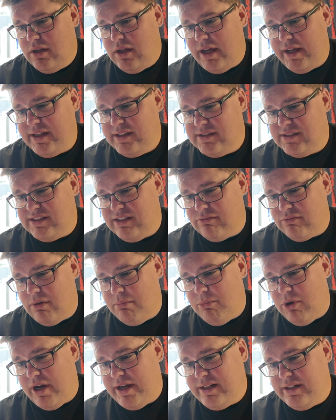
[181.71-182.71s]
I can set
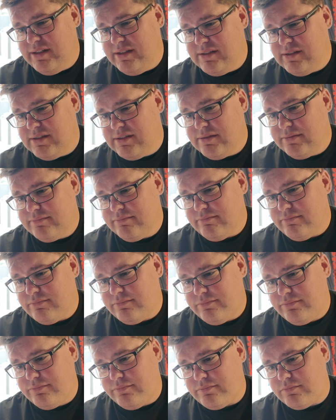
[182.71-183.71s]
reminders.
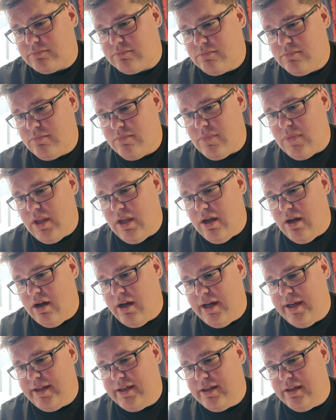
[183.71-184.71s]

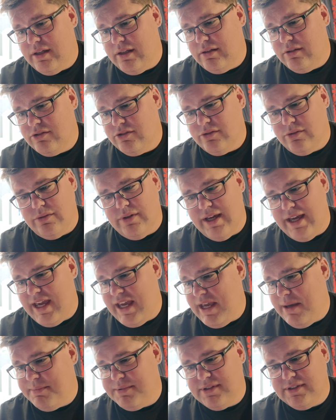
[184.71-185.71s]
I can do
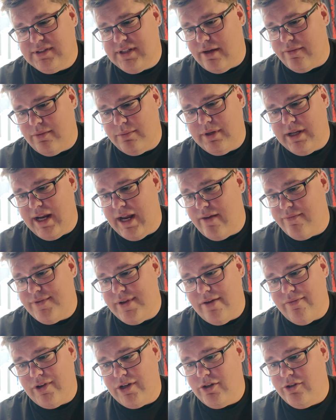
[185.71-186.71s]
heaps of stuff. I'm going to
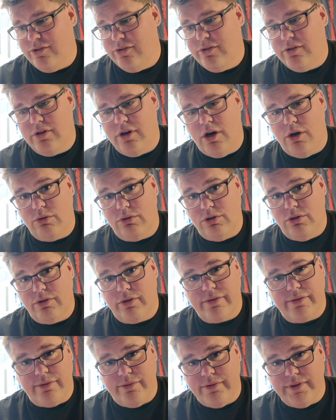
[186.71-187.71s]
have a good old
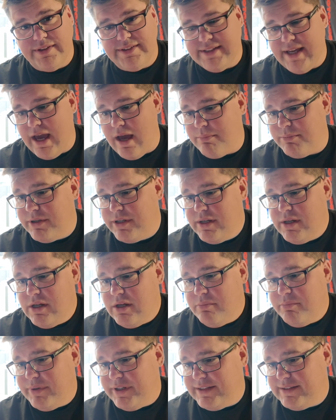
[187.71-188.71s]
look through this app.
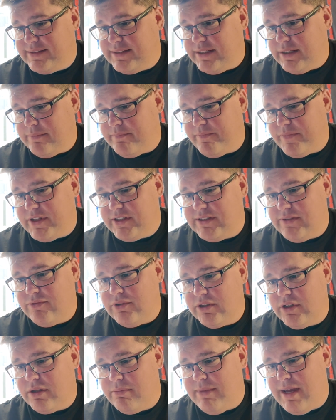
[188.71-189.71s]
But let's have a
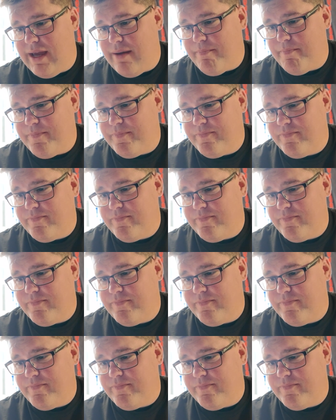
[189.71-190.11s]
look at the map.